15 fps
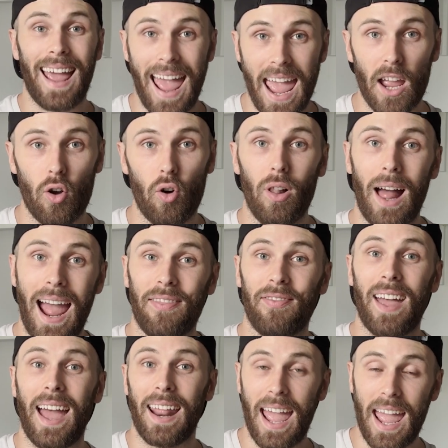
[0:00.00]
angle at
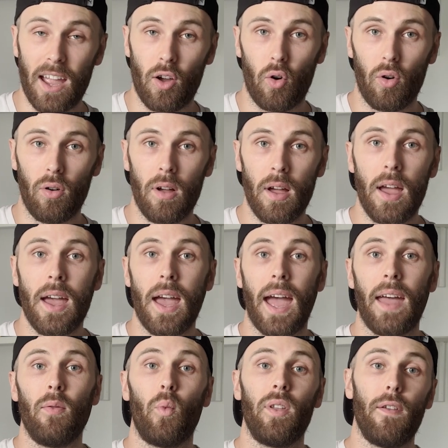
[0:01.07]
that ankle.
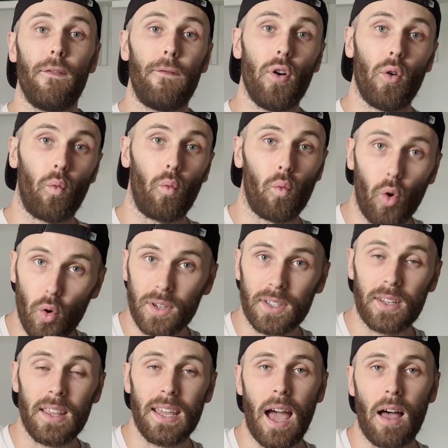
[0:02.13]
And when the foot rolls
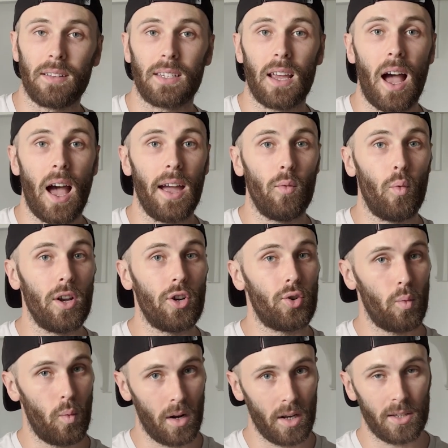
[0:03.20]
to the outside,
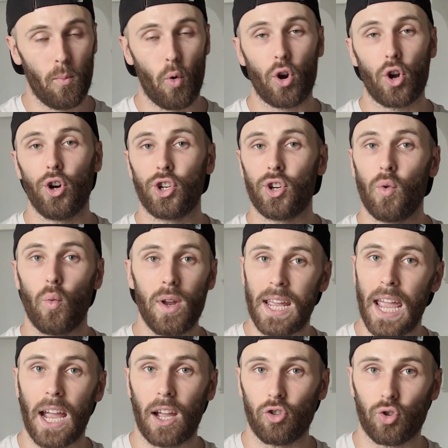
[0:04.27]
which when it's more cushioned we
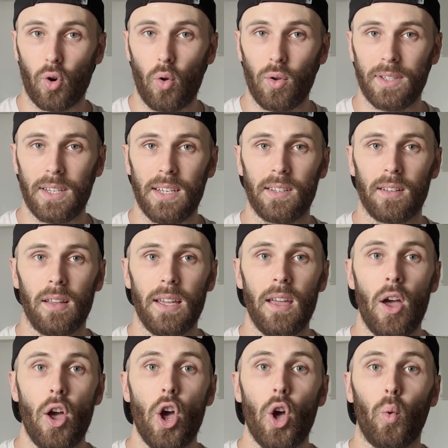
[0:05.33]
can't control as
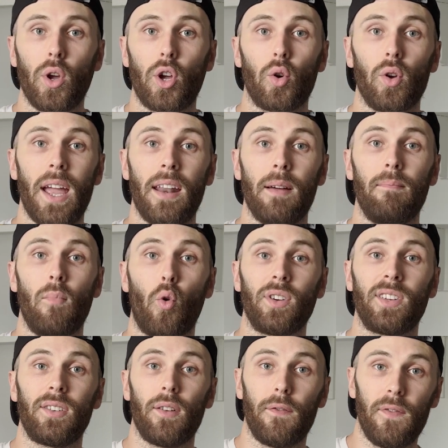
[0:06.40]
easily, we create a more
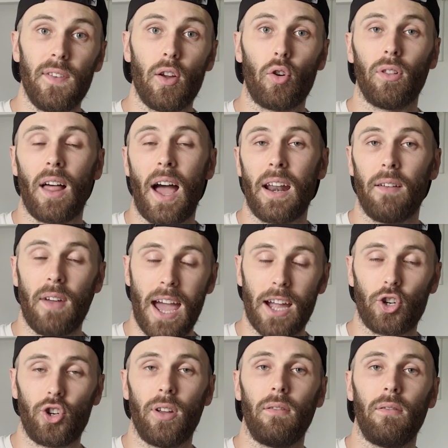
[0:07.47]
severe line of
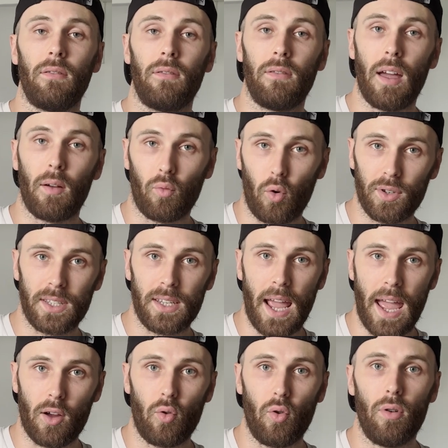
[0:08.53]
action that rolls the
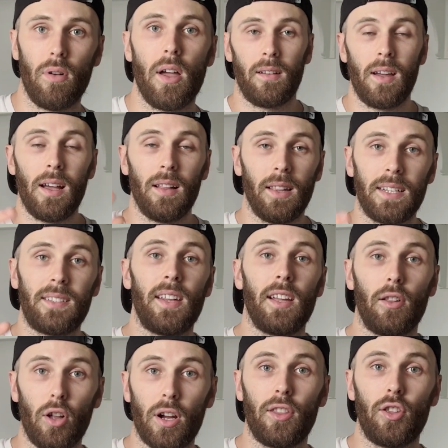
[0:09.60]
ankle. Let's
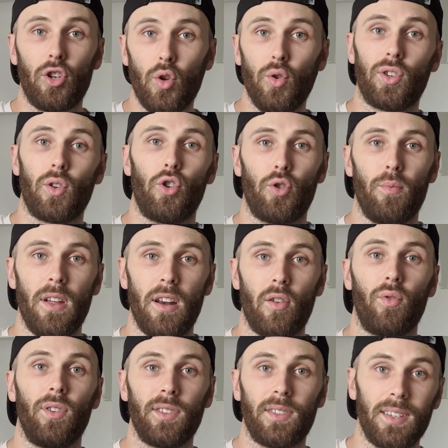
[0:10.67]
take a look at the two social media
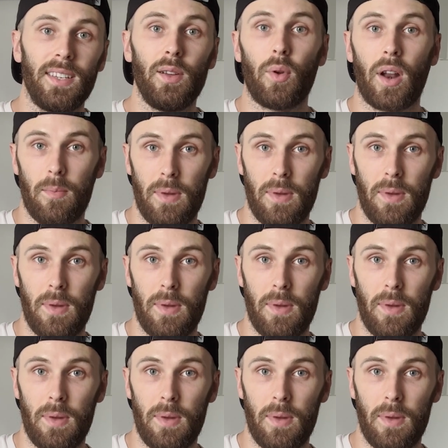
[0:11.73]
reels to see what I